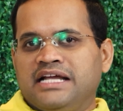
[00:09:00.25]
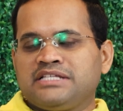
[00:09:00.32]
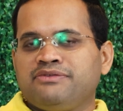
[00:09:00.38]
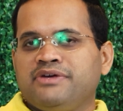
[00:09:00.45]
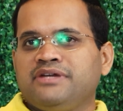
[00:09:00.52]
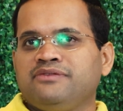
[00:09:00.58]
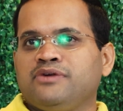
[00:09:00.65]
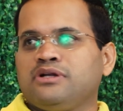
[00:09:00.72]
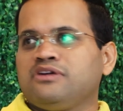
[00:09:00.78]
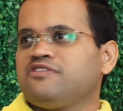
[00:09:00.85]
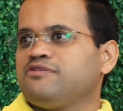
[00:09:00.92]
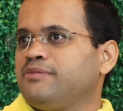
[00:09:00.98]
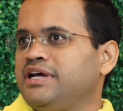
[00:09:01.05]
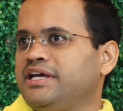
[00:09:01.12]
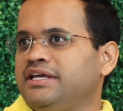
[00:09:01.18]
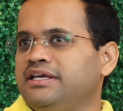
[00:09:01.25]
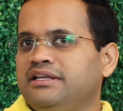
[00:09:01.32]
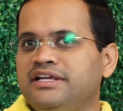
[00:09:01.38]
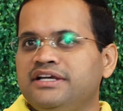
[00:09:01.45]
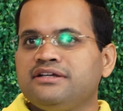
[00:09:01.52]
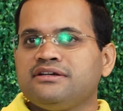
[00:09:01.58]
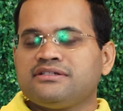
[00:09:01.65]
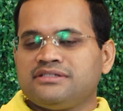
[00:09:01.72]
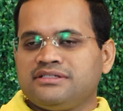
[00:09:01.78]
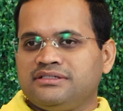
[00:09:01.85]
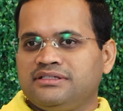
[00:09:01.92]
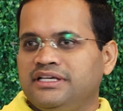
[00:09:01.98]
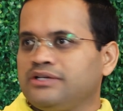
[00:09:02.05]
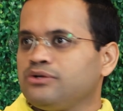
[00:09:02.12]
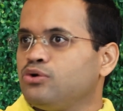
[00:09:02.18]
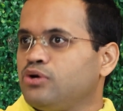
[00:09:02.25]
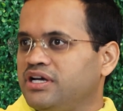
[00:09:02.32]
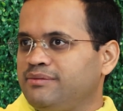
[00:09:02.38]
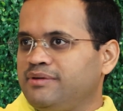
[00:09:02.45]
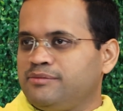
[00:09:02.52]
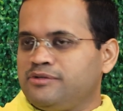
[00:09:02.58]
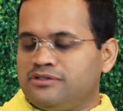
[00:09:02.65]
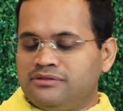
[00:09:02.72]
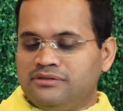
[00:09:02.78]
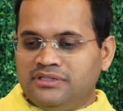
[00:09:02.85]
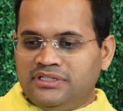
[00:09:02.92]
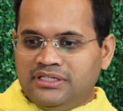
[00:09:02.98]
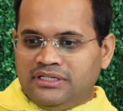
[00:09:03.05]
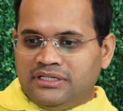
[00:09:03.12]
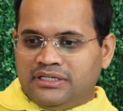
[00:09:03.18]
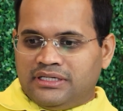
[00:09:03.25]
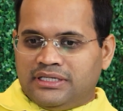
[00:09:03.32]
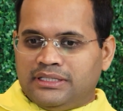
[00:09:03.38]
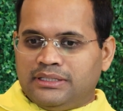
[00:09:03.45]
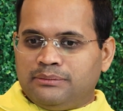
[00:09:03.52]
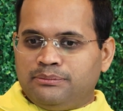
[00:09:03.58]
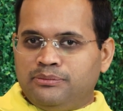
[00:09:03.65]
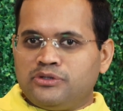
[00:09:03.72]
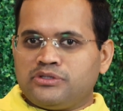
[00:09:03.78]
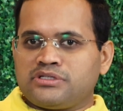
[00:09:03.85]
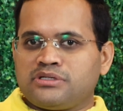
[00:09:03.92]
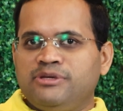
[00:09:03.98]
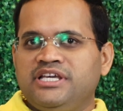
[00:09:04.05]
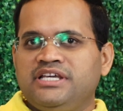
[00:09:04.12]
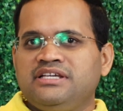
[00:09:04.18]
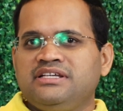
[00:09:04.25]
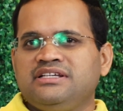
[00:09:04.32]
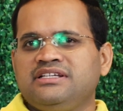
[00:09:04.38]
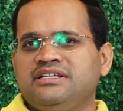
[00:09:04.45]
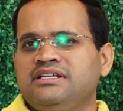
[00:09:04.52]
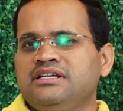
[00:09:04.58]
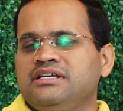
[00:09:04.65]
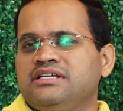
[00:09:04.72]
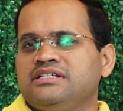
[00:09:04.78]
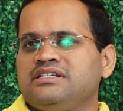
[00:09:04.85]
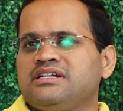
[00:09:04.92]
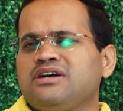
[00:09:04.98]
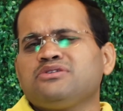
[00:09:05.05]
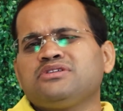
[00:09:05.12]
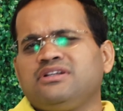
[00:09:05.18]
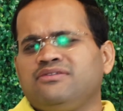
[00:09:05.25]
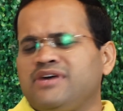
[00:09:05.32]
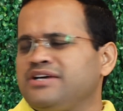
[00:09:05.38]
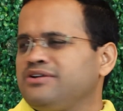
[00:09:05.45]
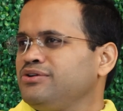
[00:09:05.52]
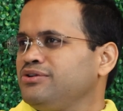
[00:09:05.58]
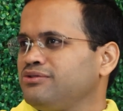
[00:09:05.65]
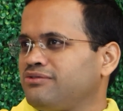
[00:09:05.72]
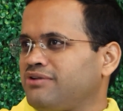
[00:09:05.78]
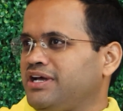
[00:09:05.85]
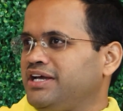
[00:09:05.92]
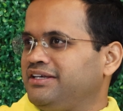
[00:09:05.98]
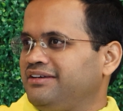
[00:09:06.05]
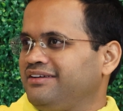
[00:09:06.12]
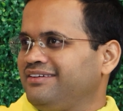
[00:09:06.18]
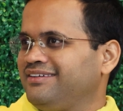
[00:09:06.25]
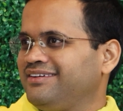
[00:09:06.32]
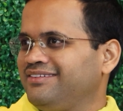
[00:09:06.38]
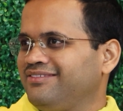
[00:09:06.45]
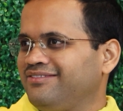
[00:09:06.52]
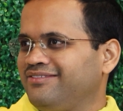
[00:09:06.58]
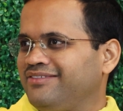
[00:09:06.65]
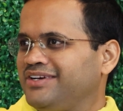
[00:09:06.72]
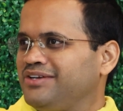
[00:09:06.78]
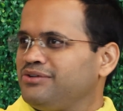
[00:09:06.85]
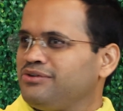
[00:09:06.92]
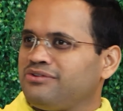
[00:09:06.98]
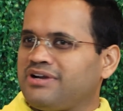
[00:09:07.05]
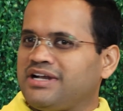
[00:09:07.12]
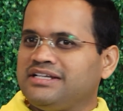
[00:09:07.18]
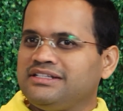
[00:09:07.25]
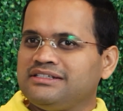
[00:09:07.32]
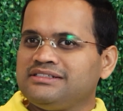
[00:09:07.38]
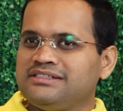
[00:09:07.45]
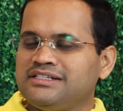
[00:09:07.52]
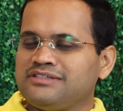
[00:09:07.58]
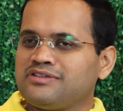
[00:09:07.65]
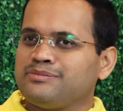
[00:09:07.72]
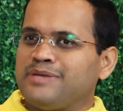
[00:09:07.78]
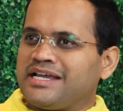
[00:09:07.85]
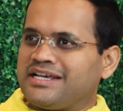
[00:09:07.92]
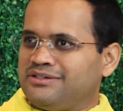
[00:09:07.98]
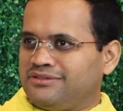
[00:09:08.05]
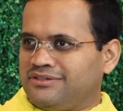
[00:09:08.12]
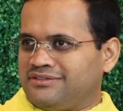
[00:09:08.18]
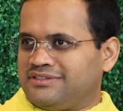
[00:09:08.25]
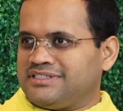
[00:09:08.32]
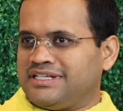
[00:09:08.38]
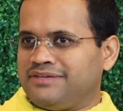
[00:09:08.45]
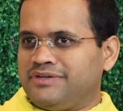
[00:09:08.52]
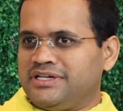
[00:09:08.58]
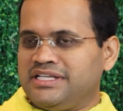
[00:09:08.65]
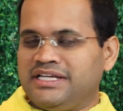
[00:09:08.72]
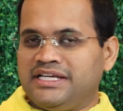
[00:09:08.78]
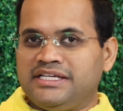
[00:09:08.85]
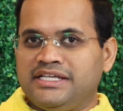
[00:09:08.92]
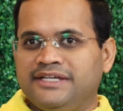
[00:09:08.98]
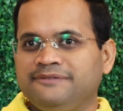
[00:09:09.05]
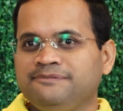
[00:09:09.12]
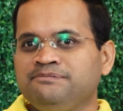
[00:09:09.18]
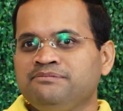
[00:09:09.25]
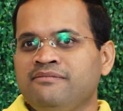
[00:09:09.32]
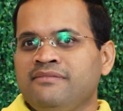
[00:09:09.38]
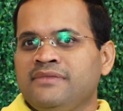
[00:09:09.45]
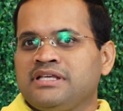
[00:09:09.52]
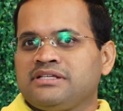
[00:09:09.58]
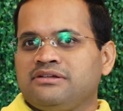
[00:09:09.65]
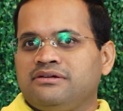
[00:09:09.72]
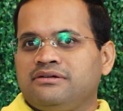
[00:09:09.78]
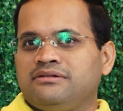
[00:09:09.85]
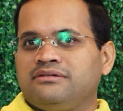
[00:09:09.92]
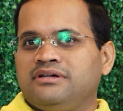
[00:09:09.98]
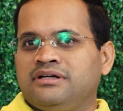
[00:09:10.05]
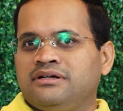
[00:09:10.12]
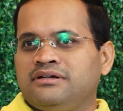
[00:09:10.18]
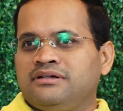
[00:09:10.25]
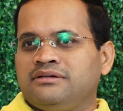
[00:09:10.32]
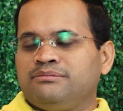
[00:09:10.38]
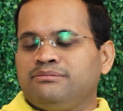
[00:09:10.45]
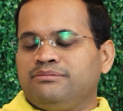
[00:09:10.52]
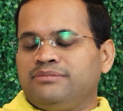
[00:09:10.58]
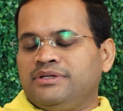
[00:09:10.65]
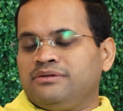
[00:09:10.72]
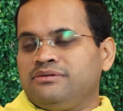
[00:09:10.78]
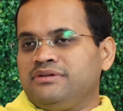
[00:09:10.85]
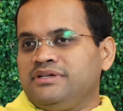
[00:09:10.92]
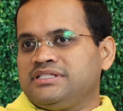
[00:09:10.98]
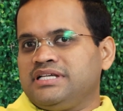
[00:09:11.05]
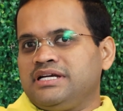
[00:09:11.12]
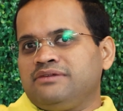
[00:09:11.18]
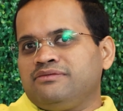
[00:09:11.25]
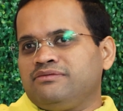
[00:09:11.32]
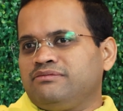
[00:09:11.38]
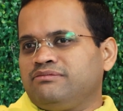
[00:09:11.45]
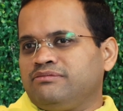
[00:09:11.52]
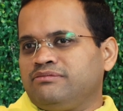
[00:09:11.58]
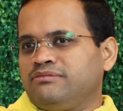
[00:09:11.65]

that's when one of my leaders in Go Vivo pushed me, said, Kausal, why don't you try? Why don't you try this? This was back in 2017-18. So, said,